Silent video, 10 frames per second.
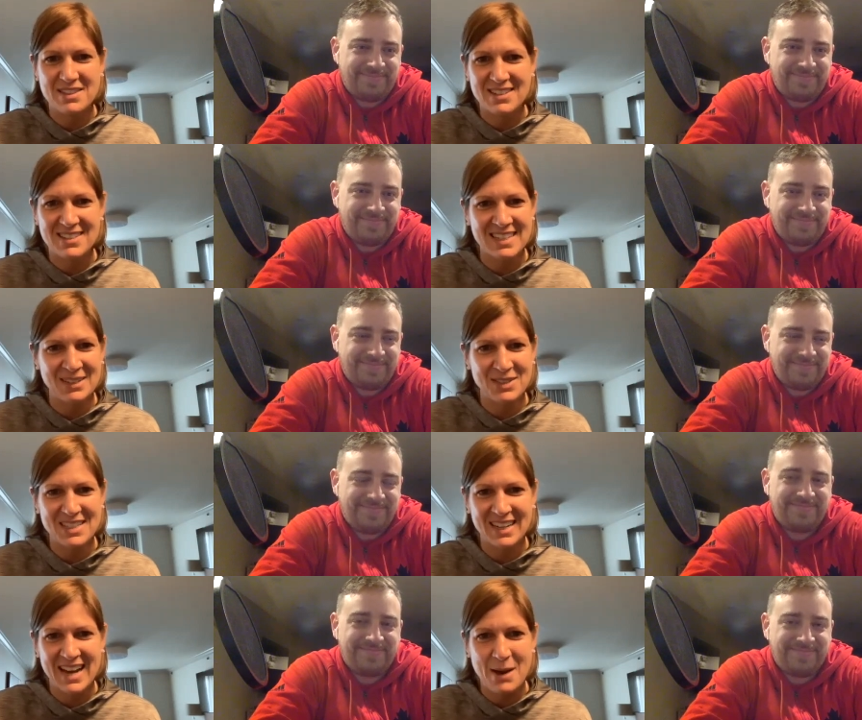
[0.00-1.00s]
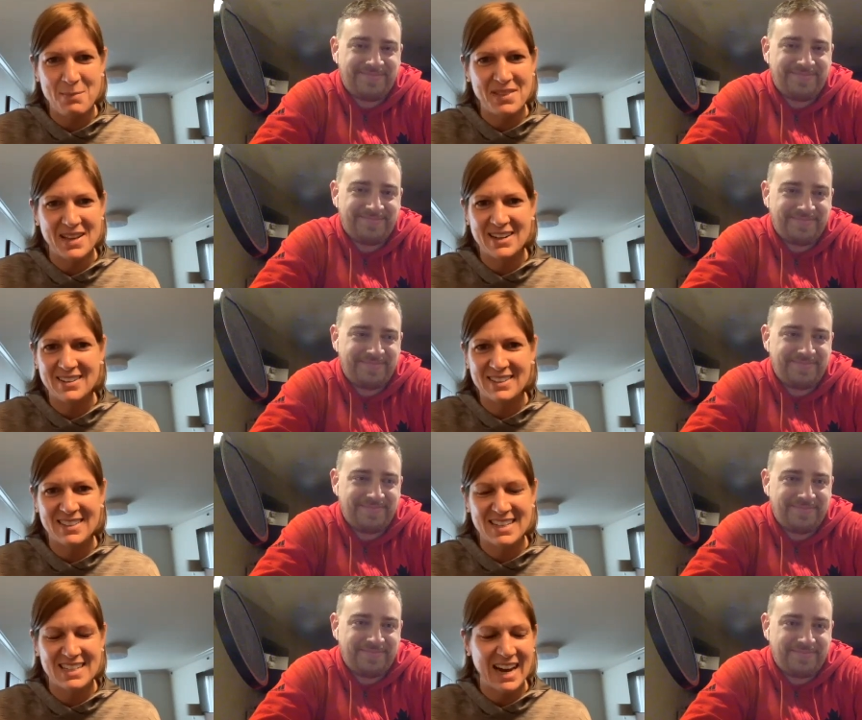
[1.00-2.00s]
Speaker 1: just seeing what's going to happen there and the
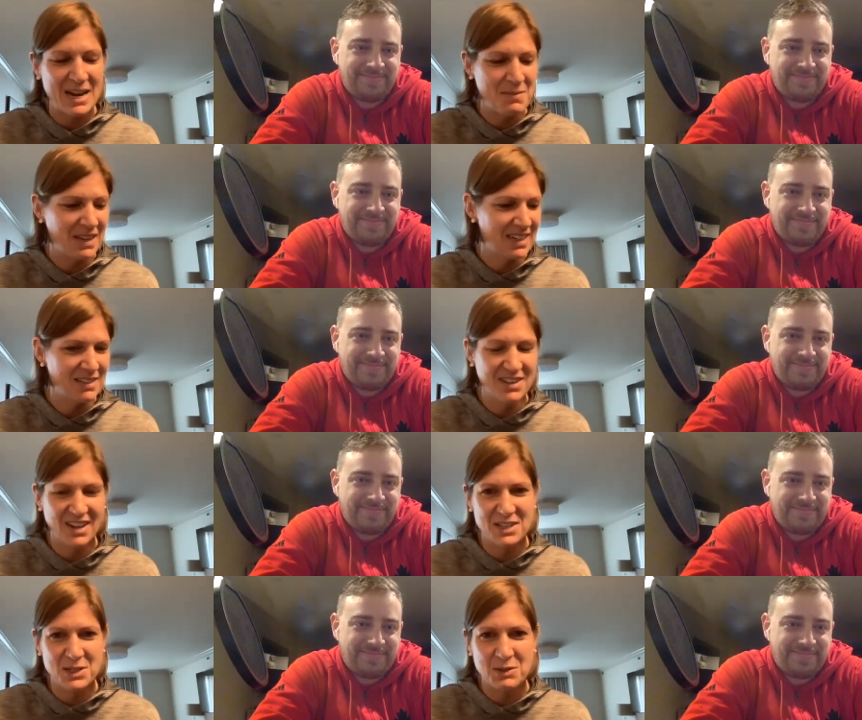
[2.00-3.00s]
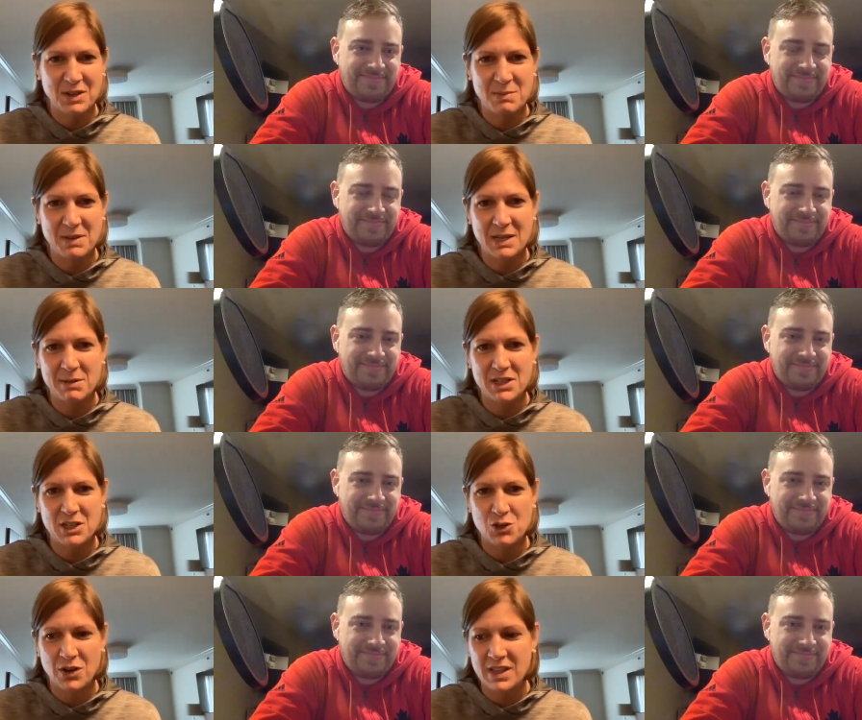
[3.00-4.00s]
timing and if Giannis was going to be
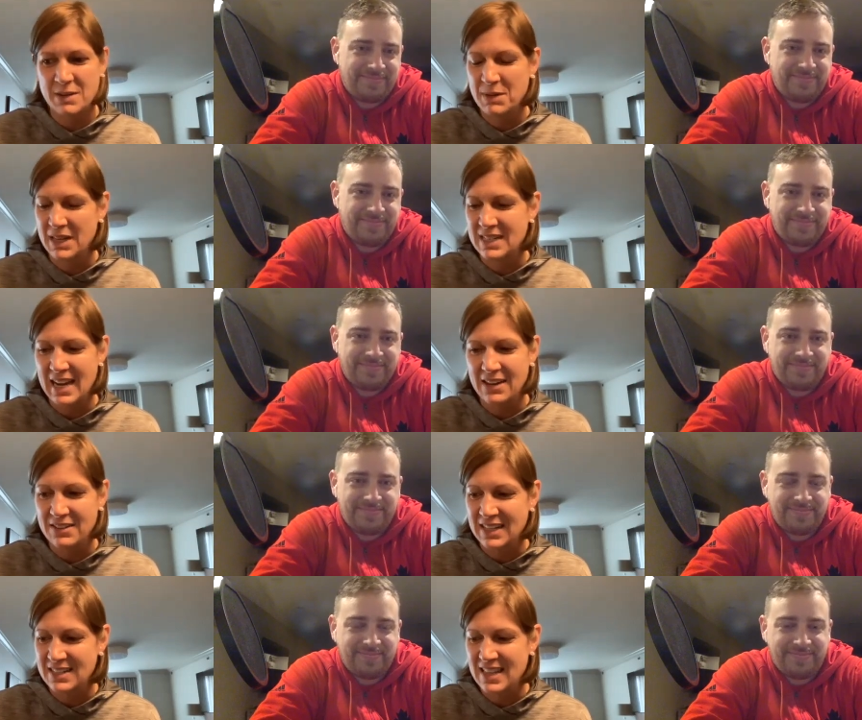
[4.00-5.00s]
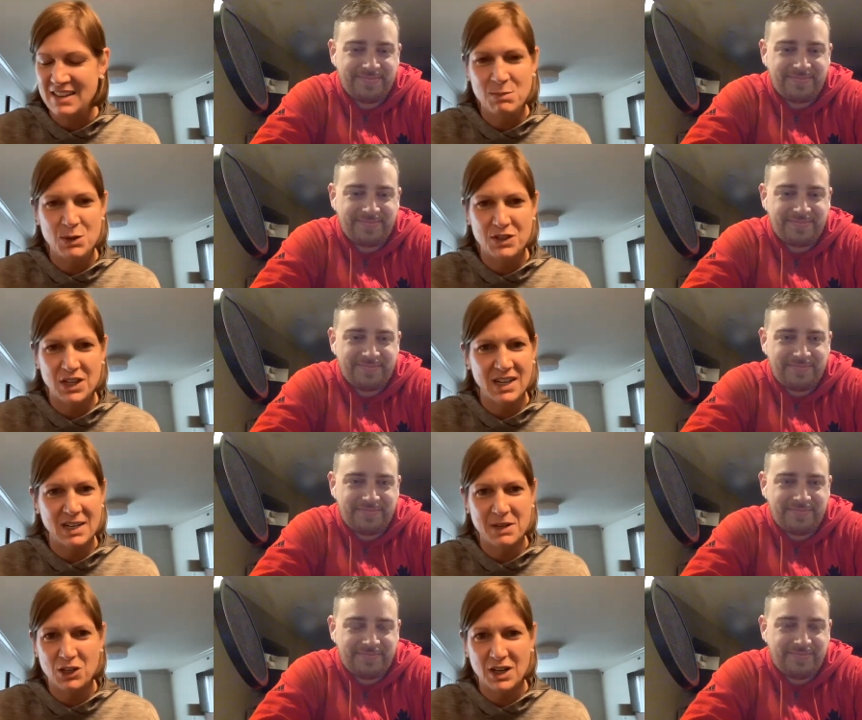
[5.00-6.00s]
able to join them. But now that they've moved on, I
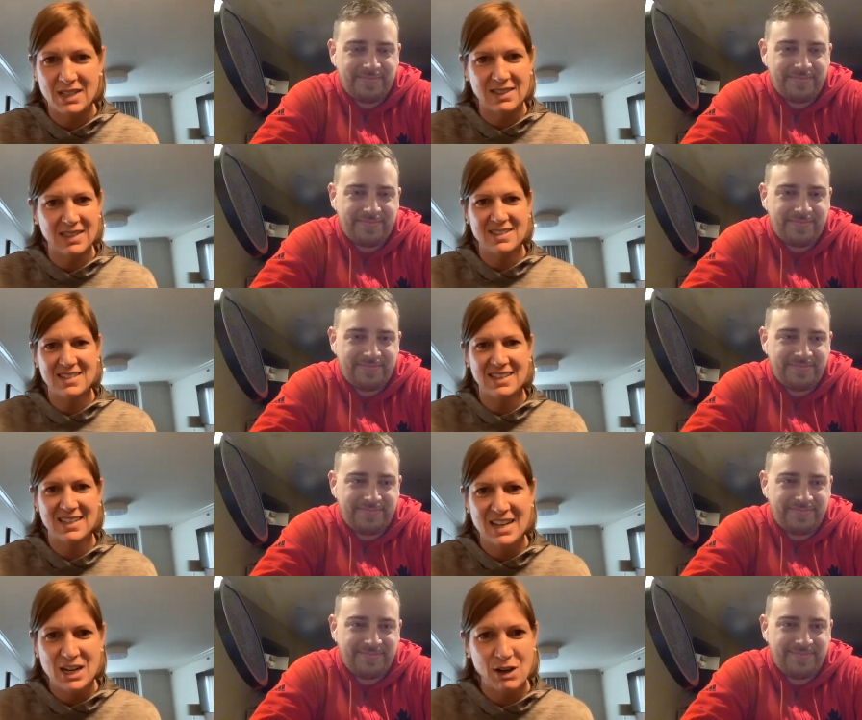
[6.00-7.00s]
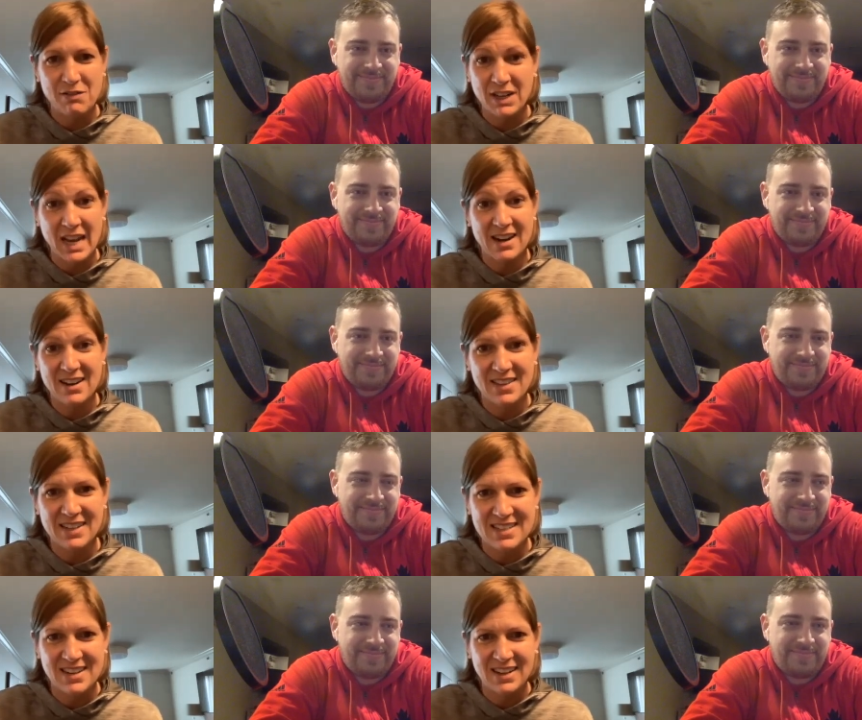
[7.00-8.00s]
mean, great that uh, great for Canada that
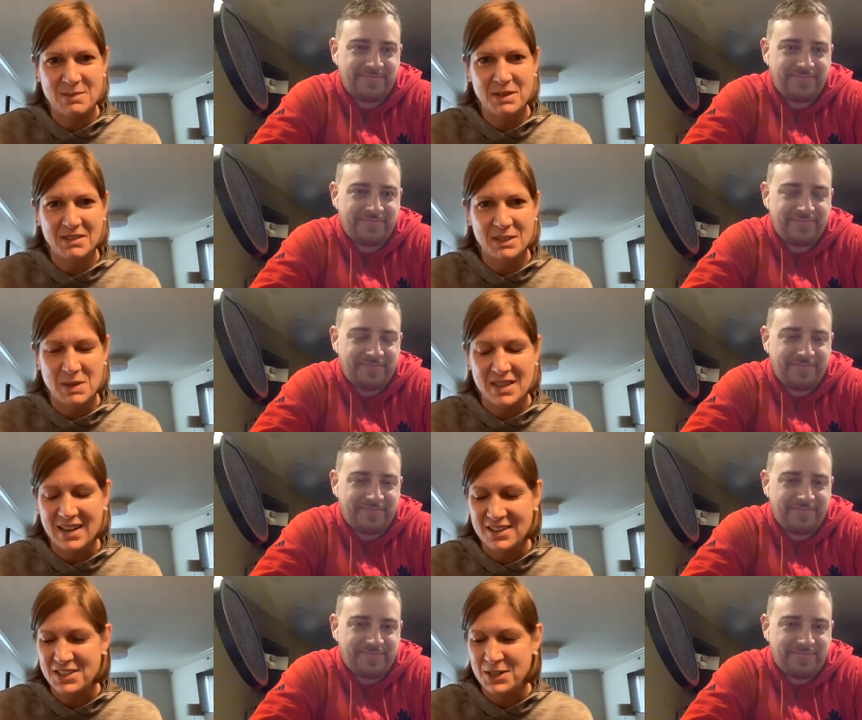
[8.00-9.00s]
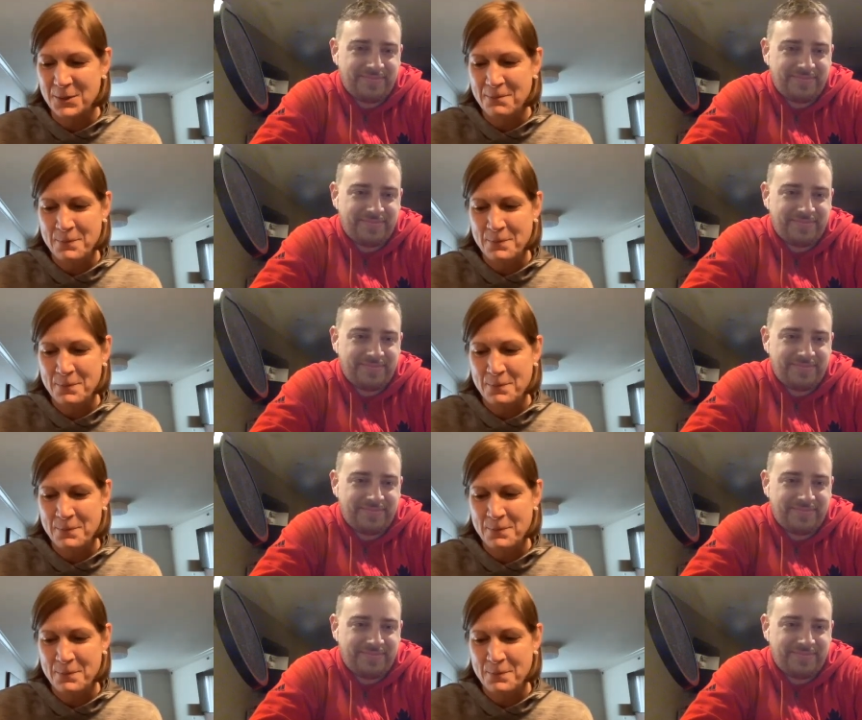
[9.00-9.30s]
he's not going to be able to be there. So.